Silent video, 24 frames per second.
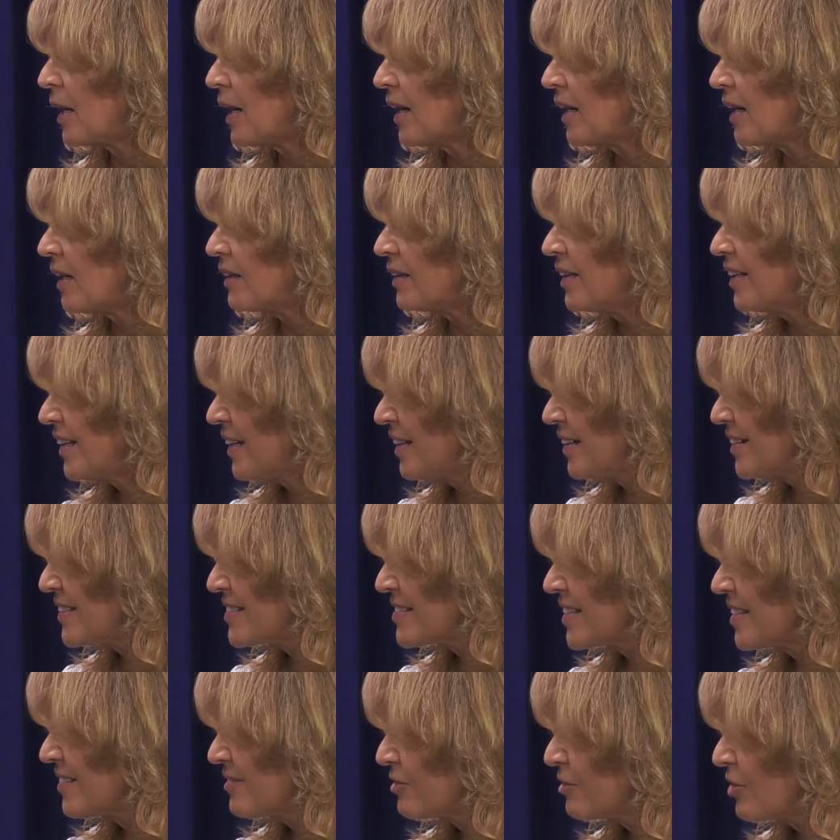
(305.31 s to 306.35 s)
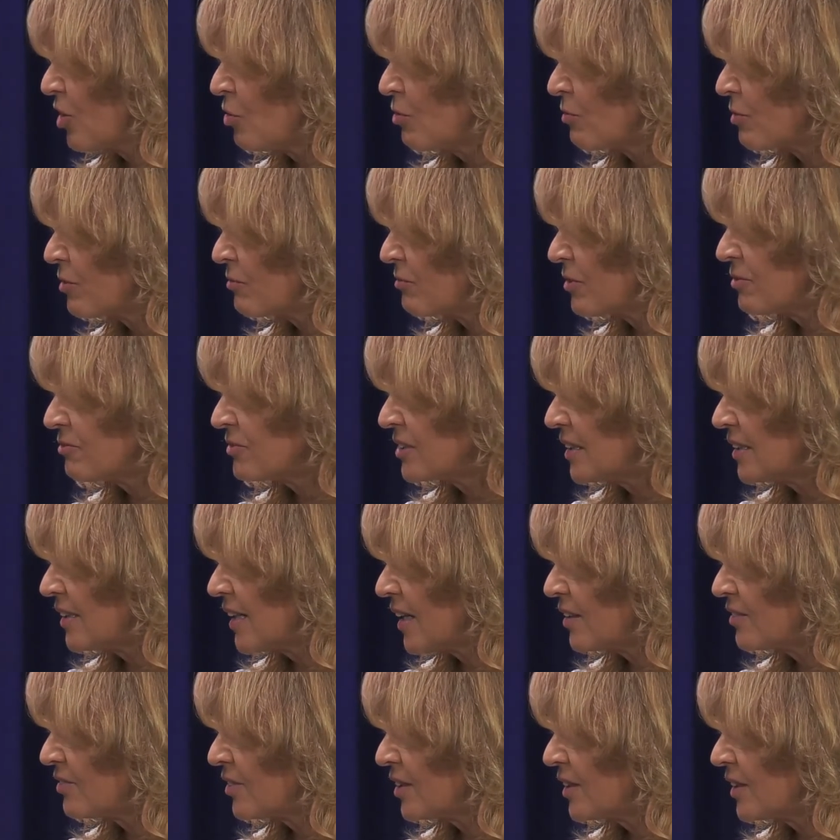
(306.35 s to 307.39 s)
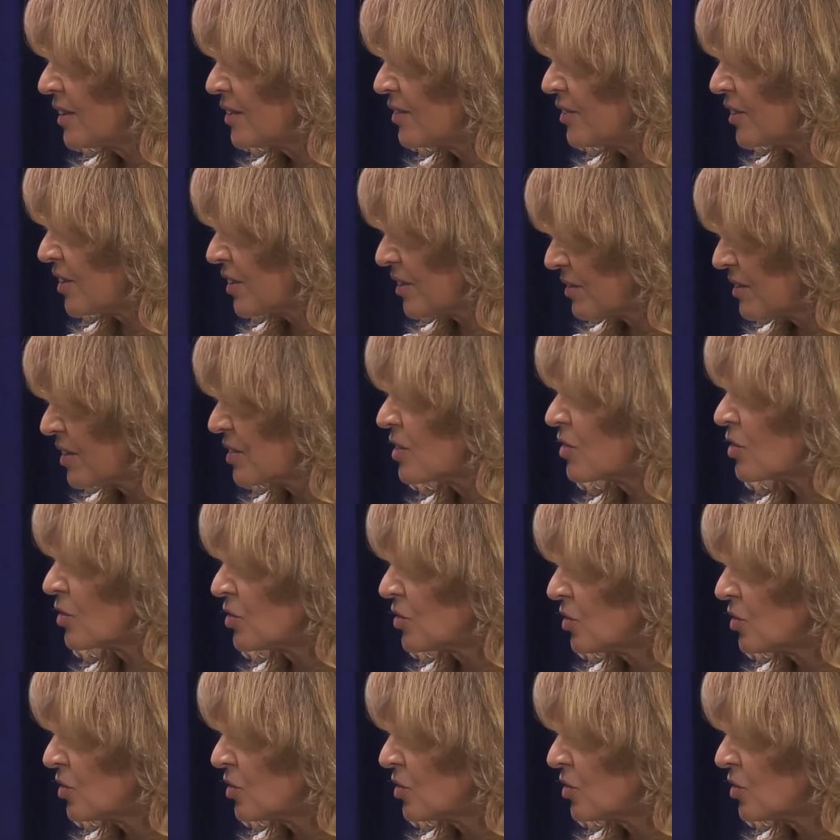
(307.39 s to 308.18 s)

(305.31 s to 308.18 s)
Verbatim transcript: Uh, is it over 1,500 or it's,